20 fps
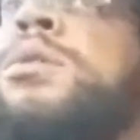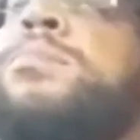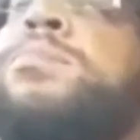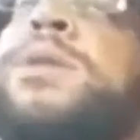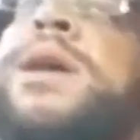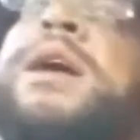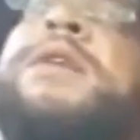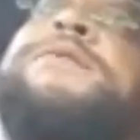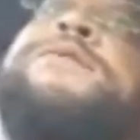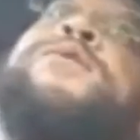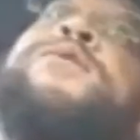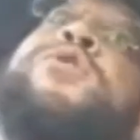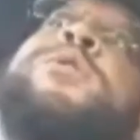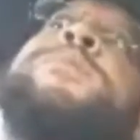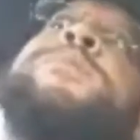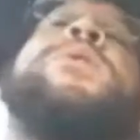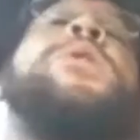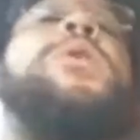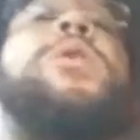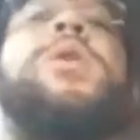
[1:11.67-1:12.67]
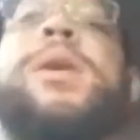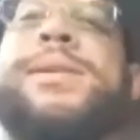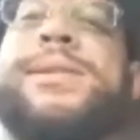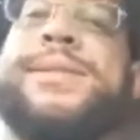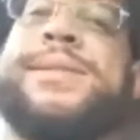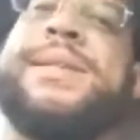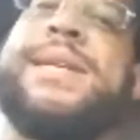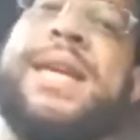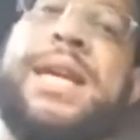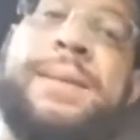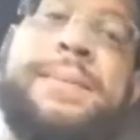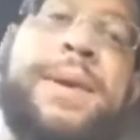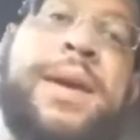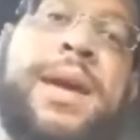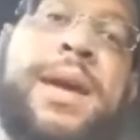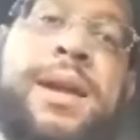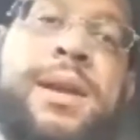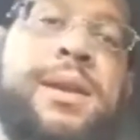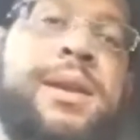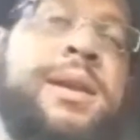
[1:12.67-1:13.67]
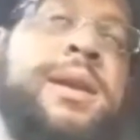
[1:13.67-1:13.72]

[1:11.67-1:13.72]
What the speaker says: platform called Steam It.